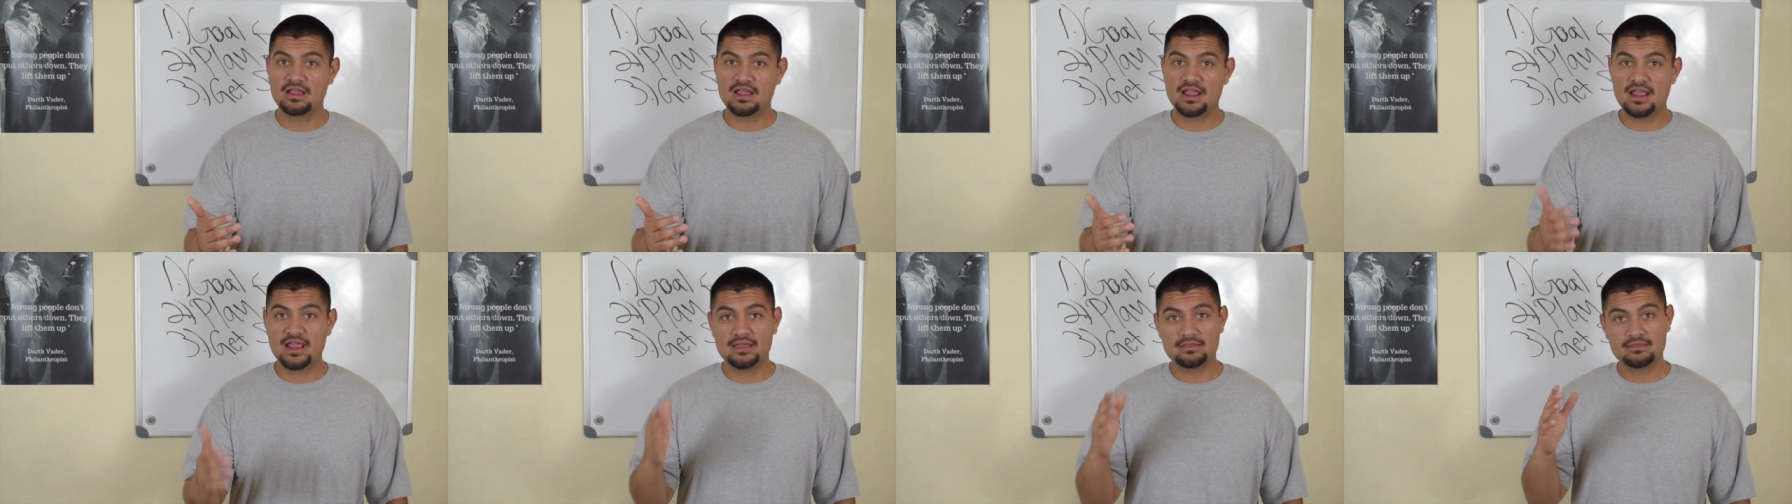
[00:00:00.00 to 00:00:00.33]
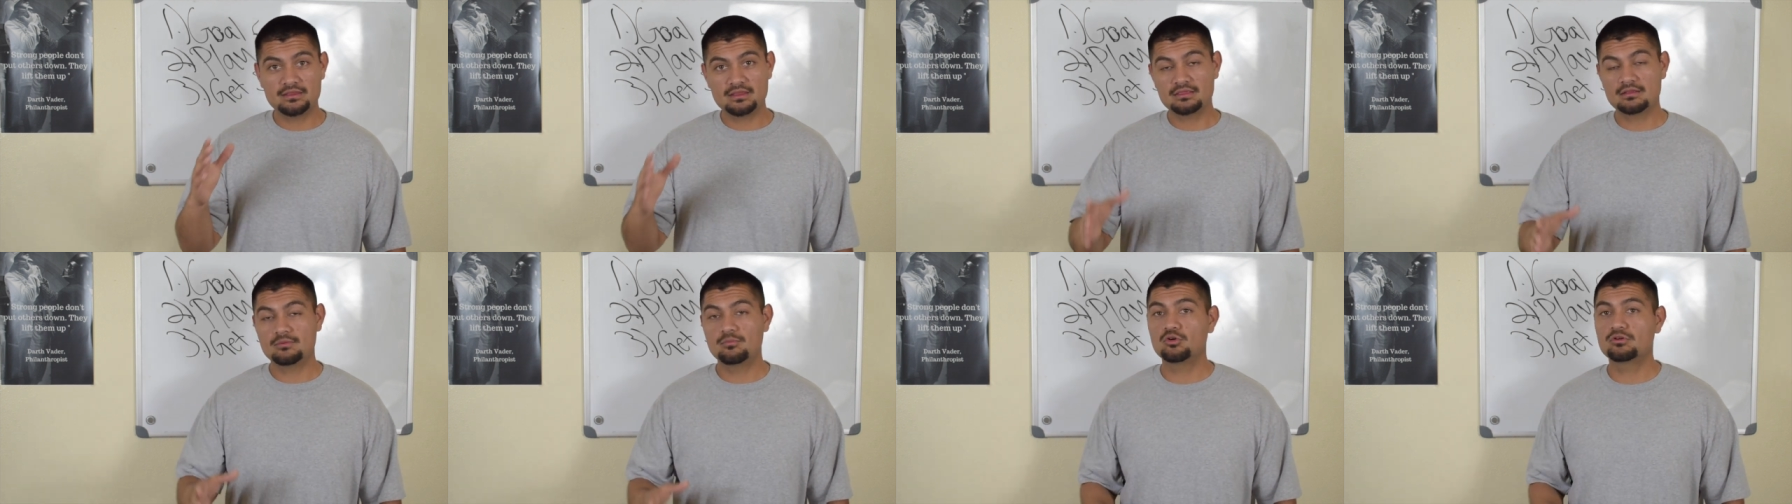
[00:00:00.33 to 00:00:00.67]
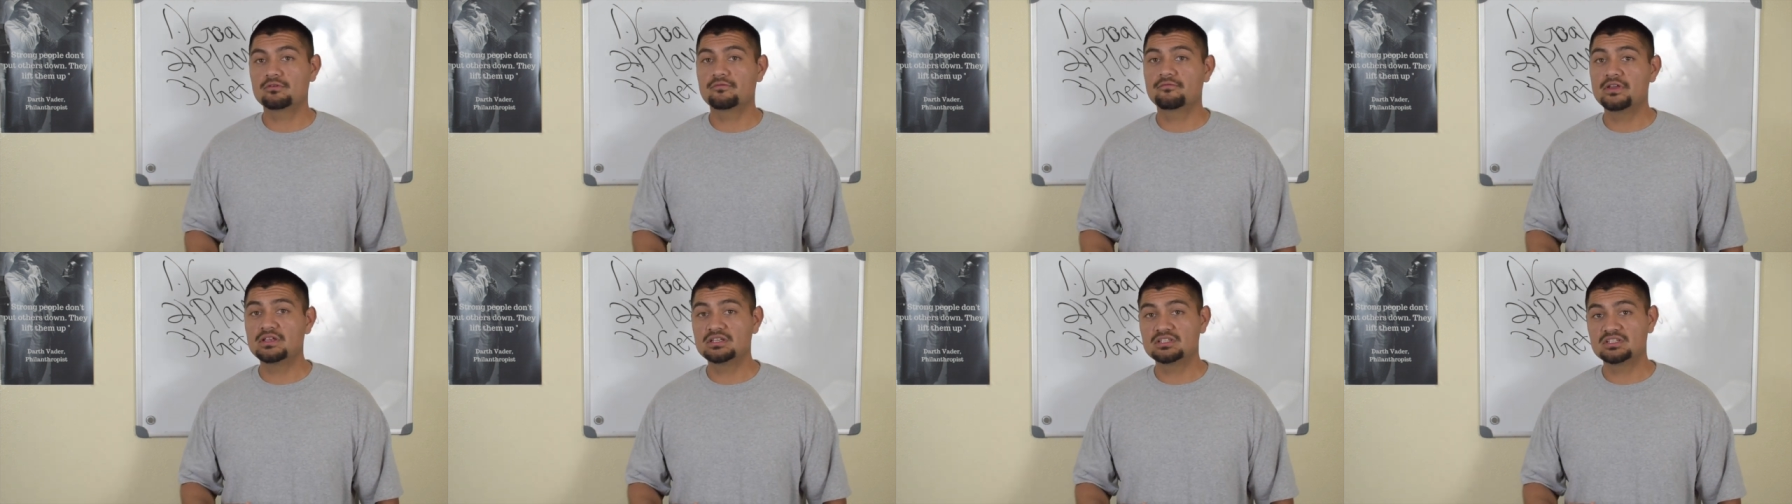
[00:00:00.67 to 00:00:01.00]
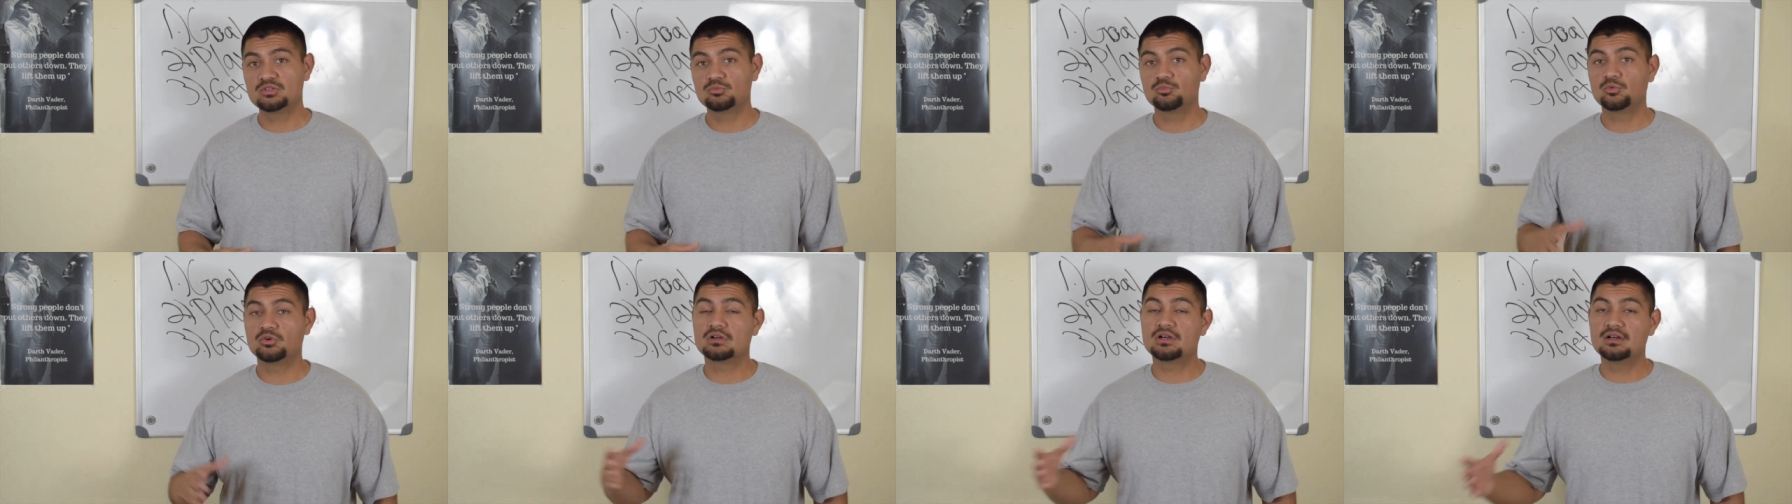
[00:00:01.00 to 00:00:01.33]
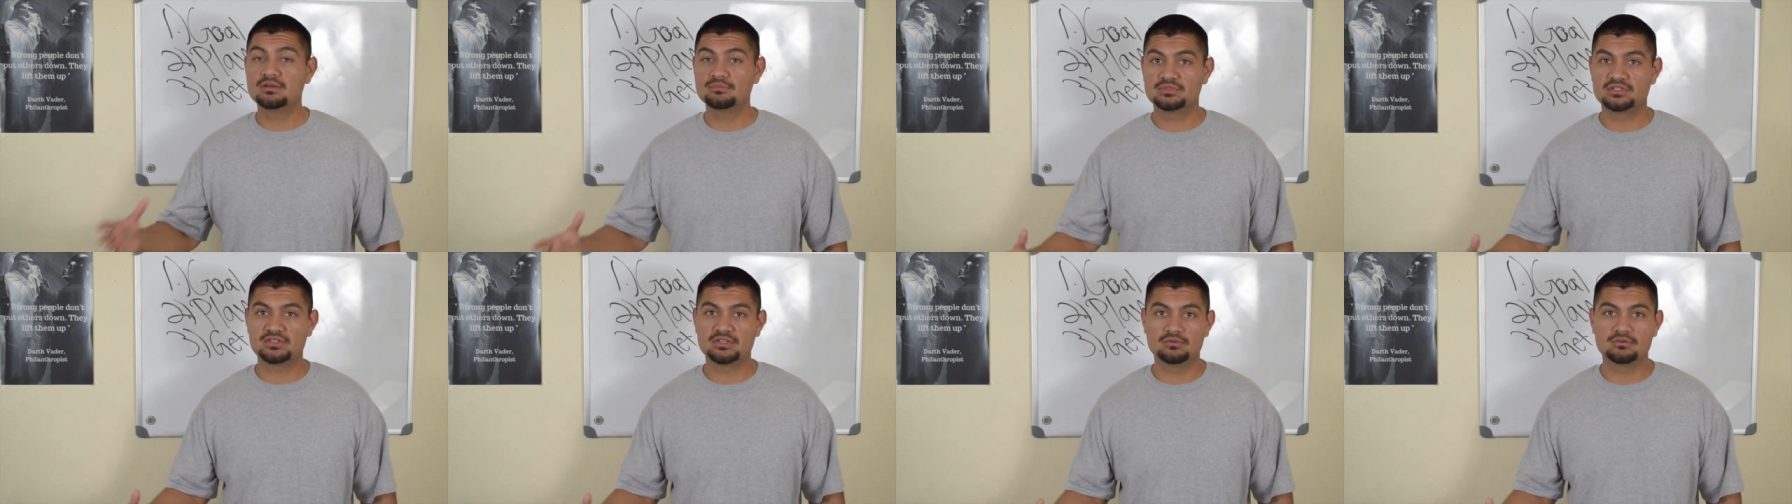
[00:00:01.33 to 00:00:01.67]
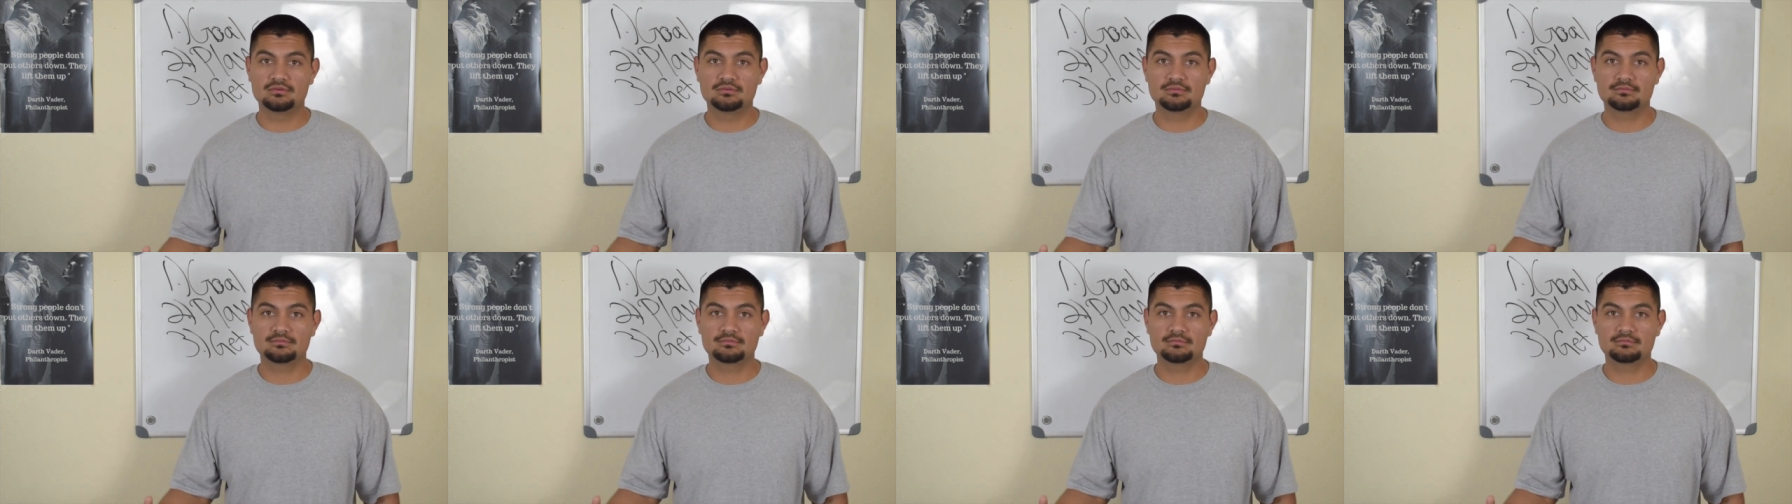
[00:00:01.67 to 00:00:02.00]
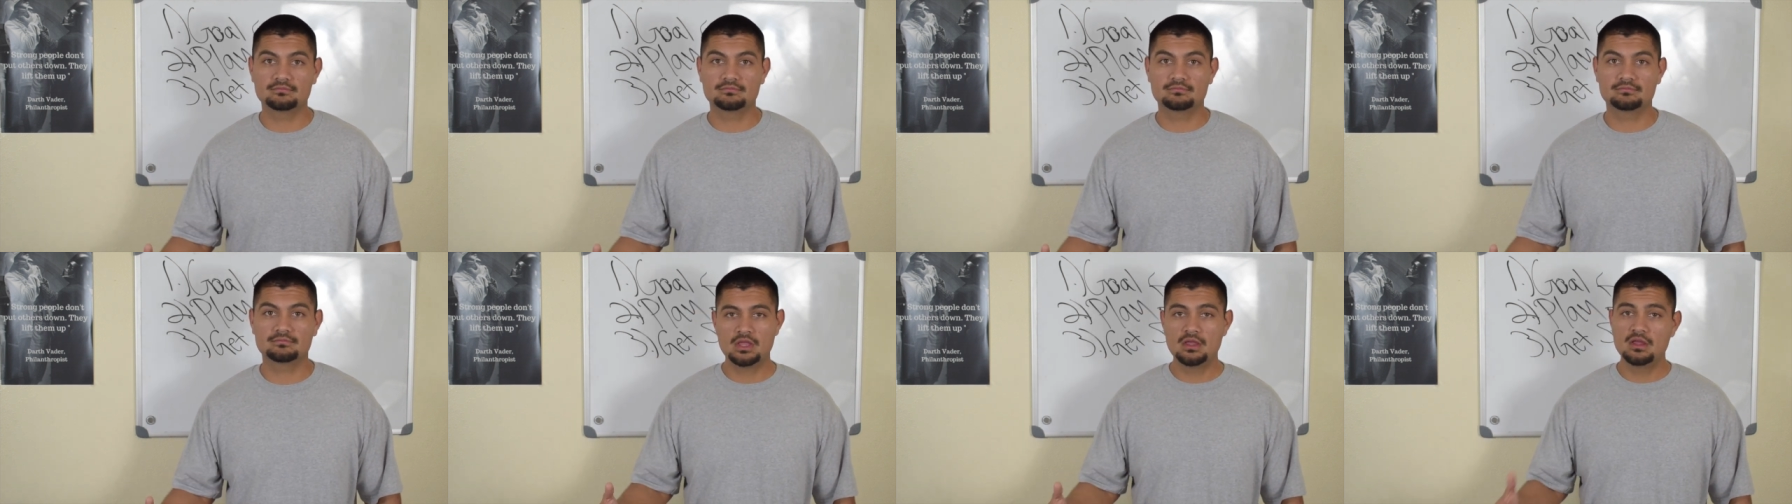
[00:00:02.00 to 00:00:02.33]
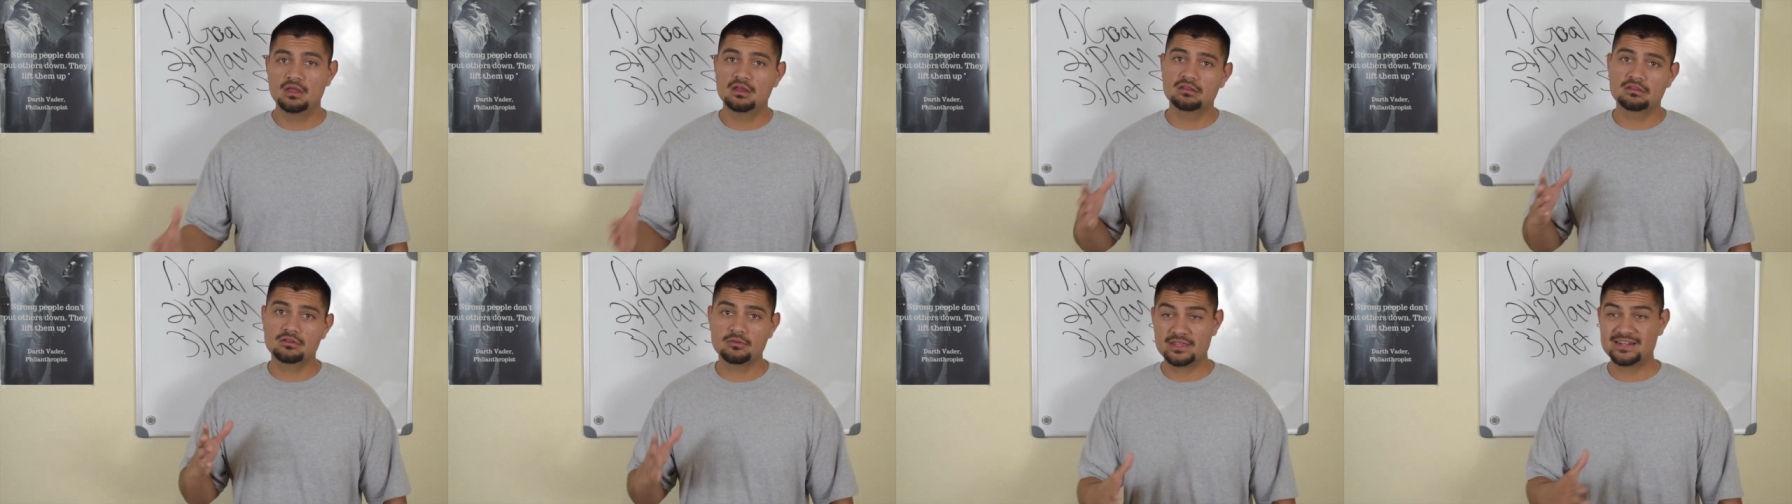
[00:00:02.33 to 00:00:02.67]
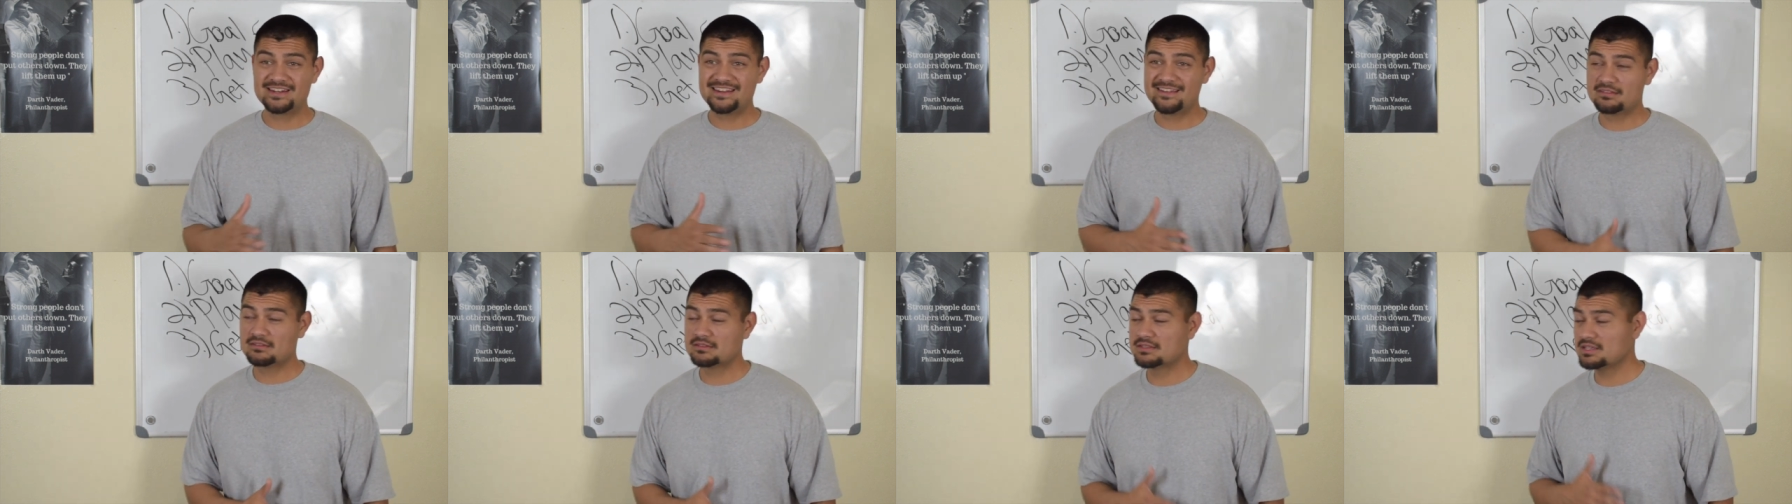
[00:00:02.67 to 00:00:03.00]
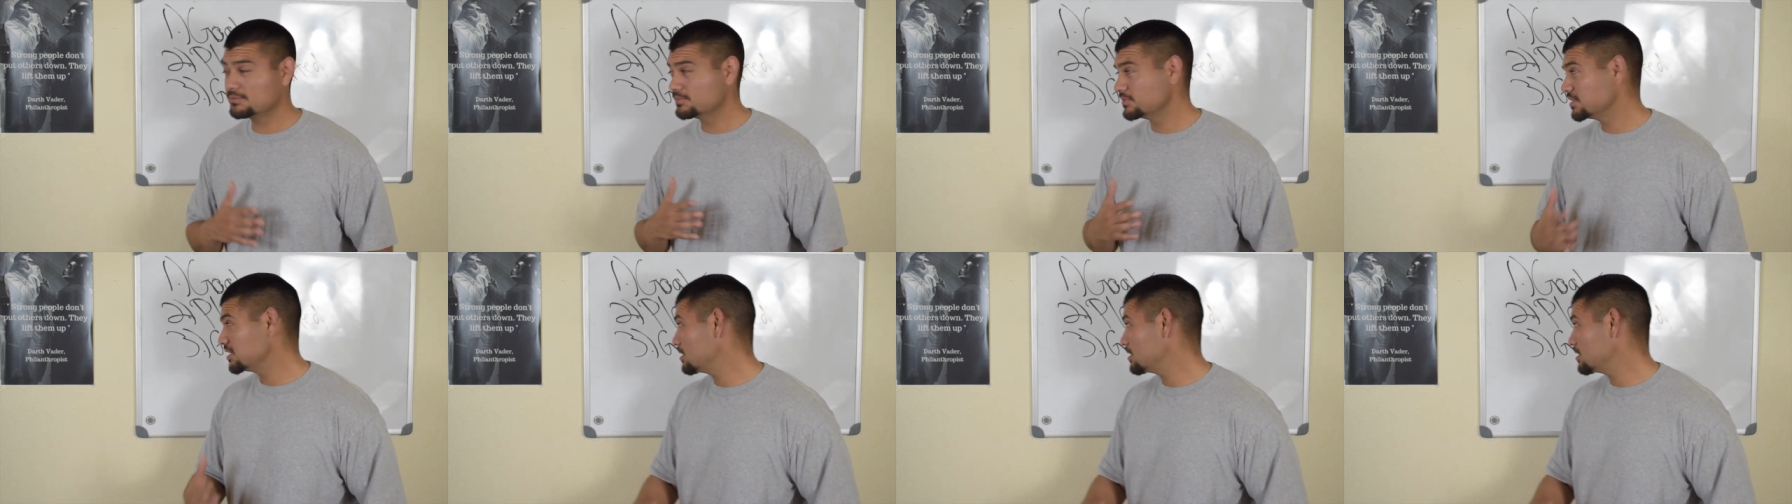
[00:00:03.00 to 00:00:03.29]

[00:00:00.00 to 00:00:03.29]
and then the motivation will come to you. So the next tip